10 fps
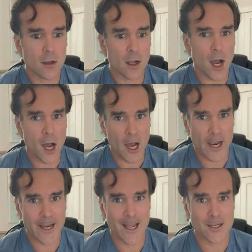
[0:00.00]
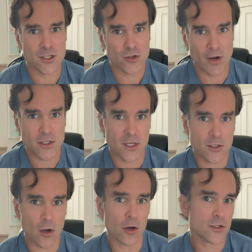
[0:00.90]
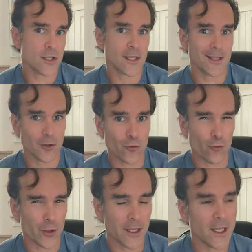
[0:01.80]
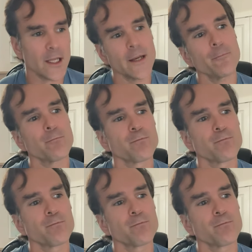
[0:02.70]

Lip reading: high and stretched and tall so that they look really clean.